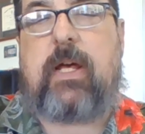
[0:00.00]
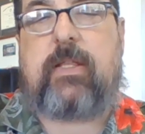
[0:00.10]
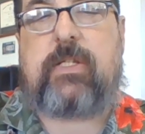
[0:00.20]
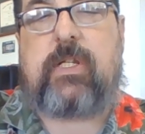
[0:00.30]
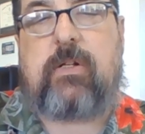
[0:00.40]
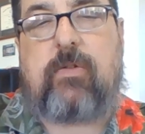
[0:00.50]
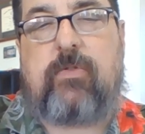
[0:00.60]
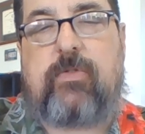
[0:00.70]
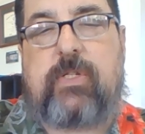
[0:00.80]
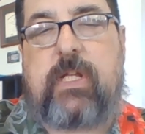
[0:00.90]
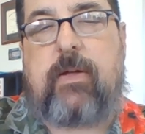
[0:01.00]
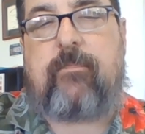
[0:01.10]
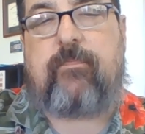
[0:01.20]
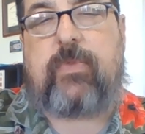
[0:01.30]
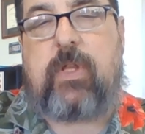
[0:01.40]
This includes
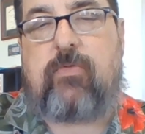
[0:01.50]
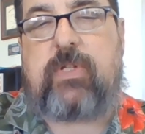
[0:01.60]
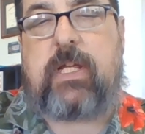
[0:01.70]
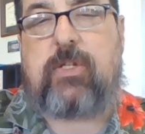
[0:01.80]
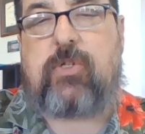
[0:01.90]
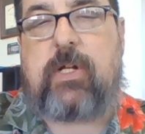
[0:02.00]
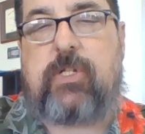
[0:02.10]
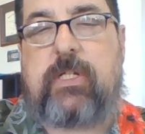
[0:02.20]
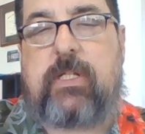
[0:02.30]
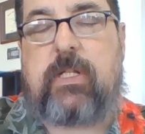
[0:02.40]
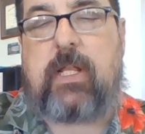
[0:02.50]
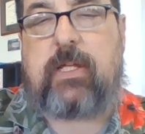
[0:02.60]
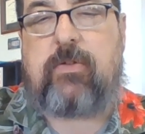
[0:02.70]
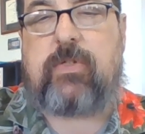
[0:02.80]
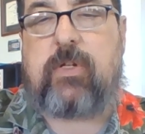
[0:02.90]
note-taking strategies
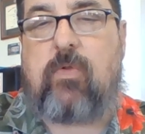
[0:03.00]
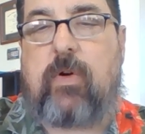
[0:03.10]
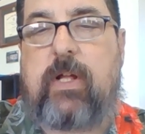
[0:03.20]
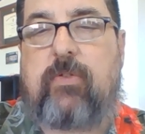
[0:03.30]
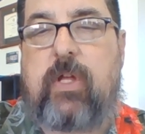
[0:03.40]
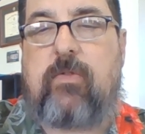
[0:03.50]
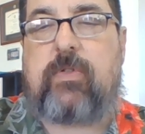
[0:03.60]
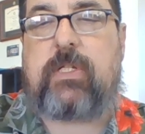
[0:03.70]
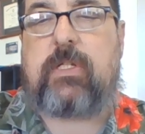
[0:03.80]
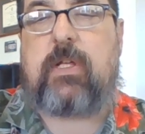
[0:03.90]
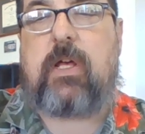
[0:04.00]
like using Cornell Notes,